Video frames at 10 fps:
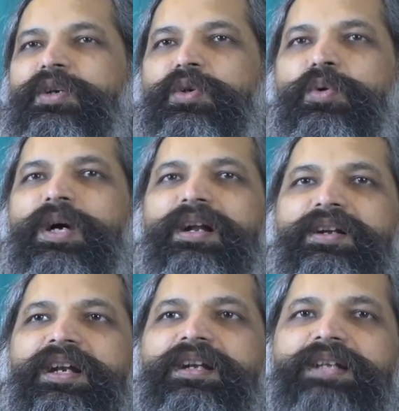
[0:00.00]

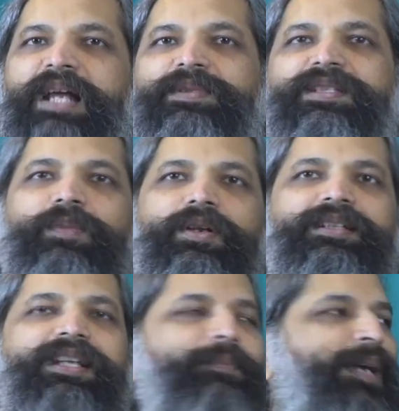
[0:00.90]
200 times smaller
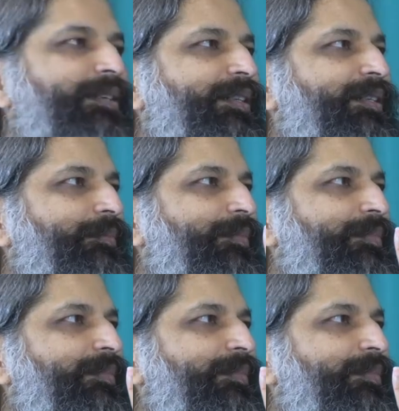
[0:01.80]
than a bacterium.